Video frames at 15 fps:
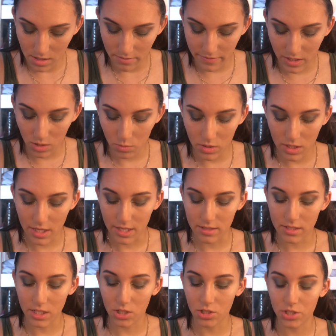If anyone
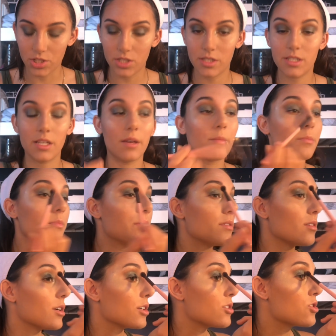has like good
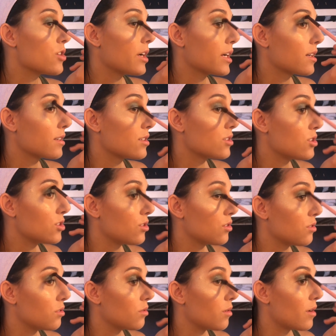tips or tricks
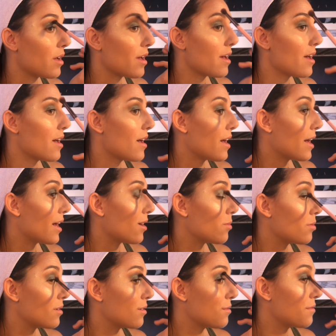to how to
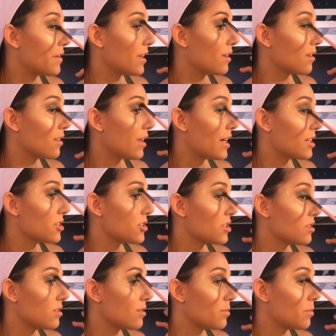put on fake
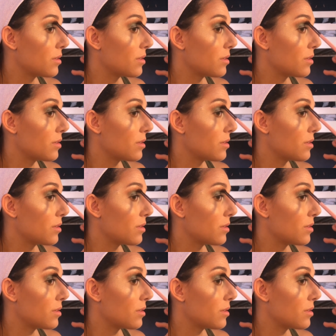lashes,